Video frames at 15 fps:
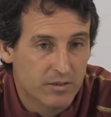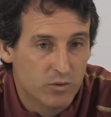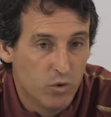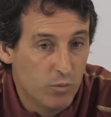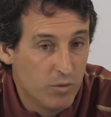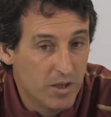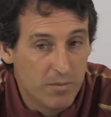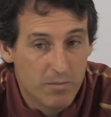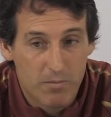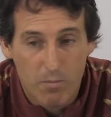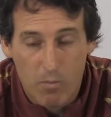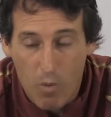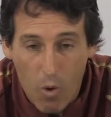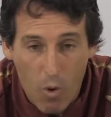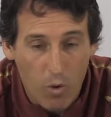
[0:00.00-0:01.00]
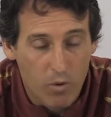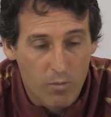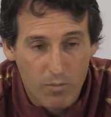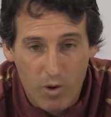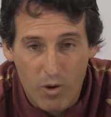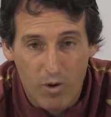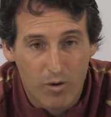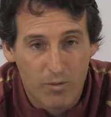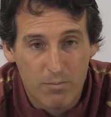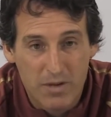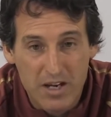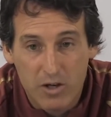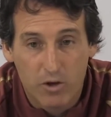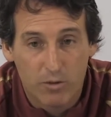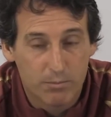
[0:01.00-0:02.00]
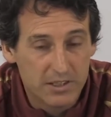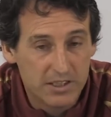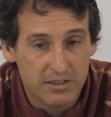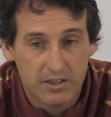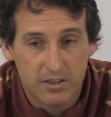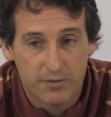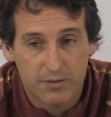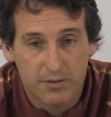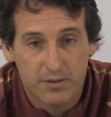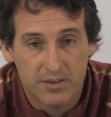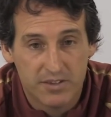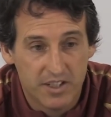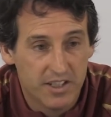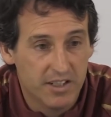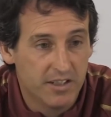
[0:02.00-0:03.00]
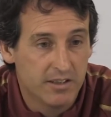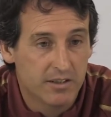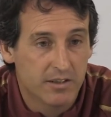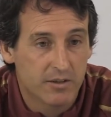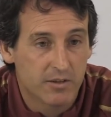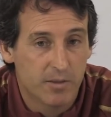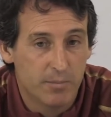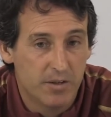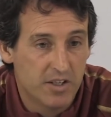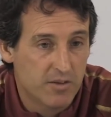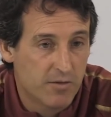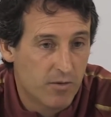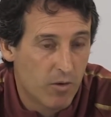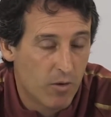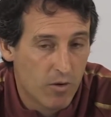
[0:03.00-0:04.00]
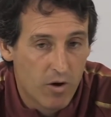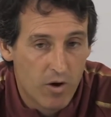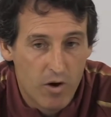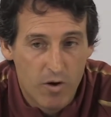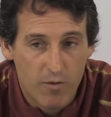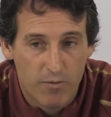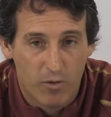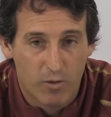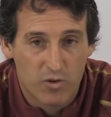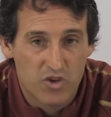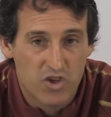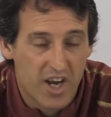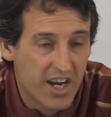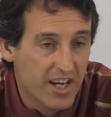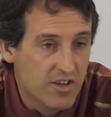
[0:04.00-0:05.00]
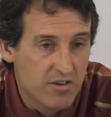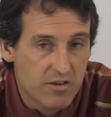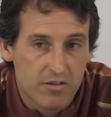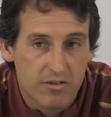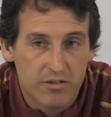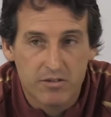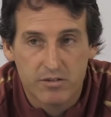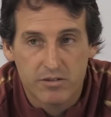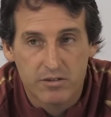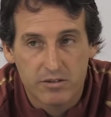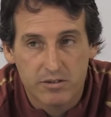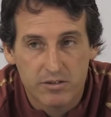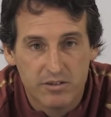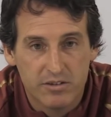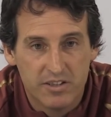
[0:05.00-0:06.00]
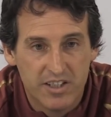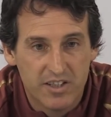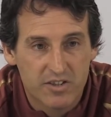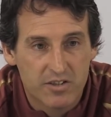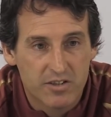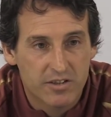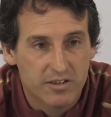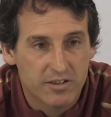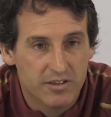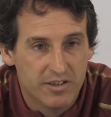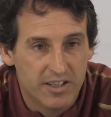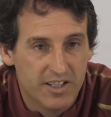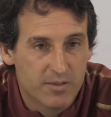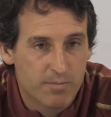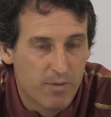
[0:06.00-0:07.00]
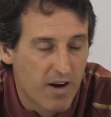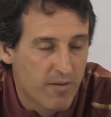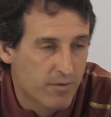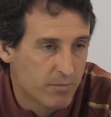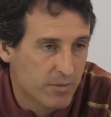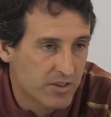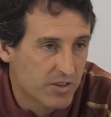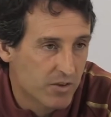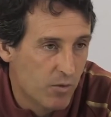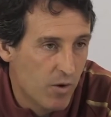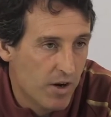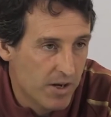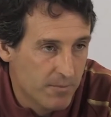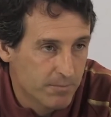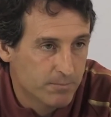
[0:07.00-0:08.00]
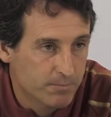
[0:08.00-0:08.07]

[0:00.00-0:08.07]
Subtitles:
to be more big competitive team on the pitch for change this performance away.